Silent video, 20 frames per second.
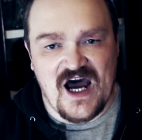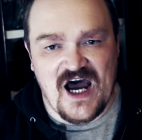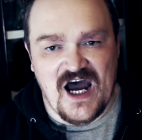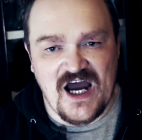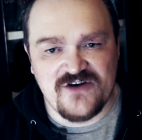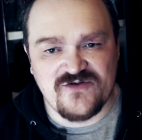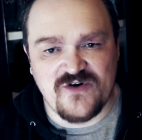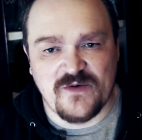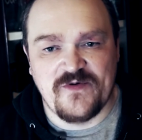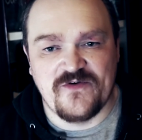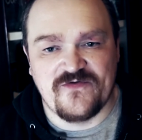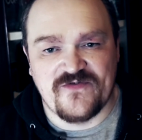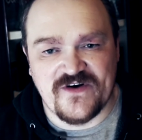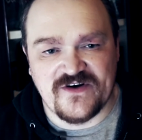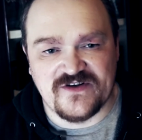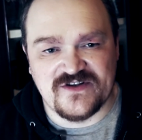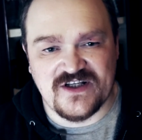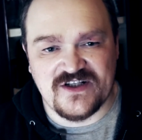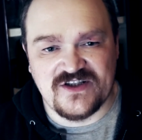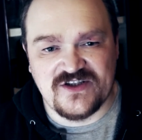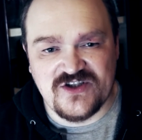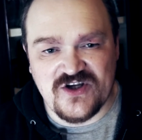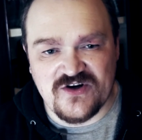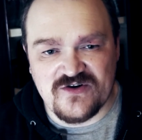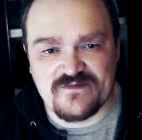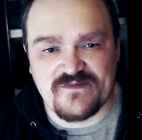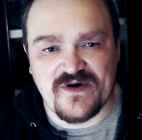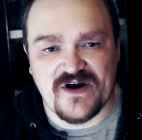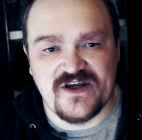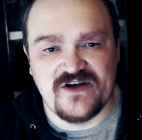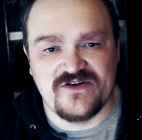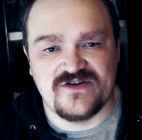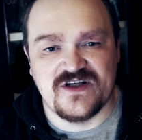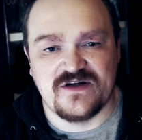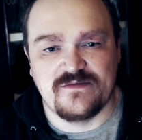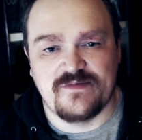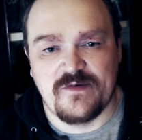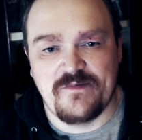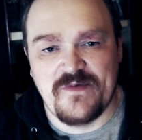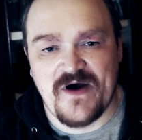eyedropper fills are done by
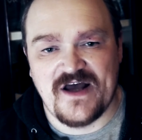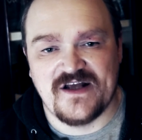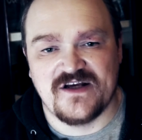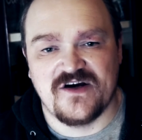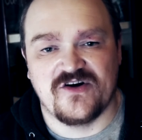using a pipette